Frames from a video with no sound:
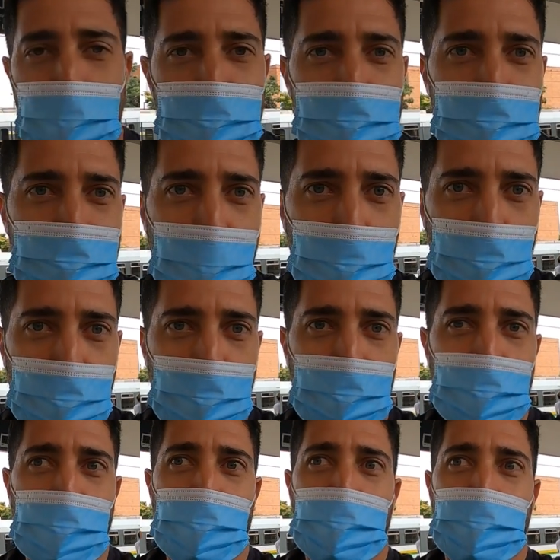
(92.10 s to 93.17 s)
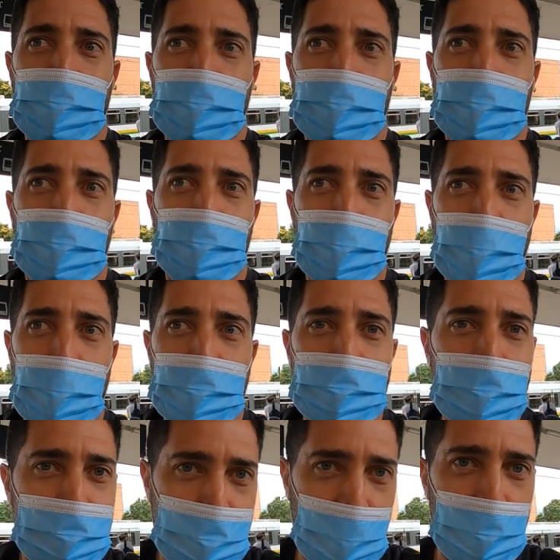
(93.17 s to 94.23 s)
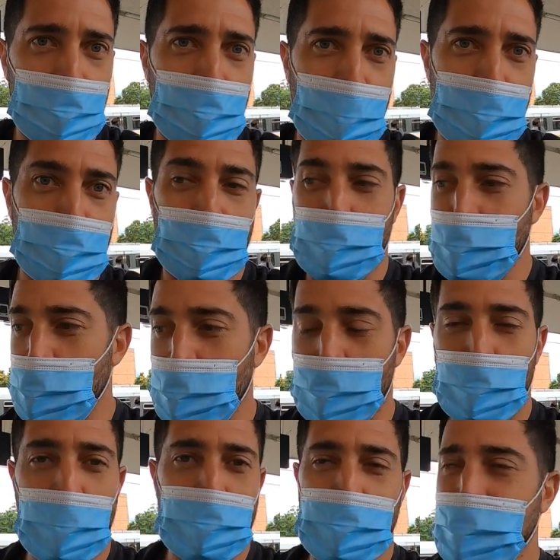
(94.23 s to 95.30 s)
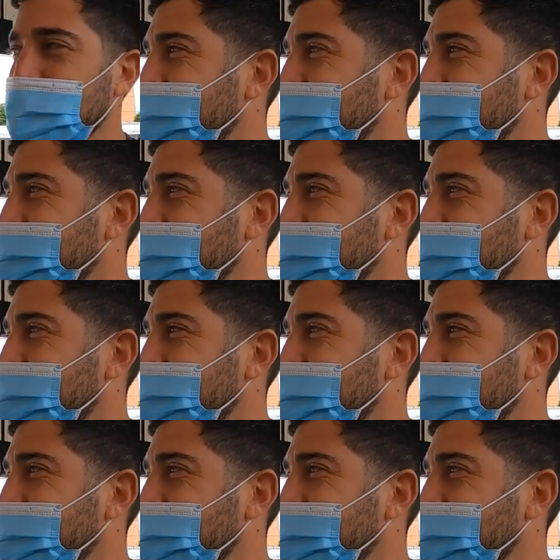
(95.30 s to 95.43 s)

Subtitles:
minutes is up, we get a discounted price, so we're gonna rush.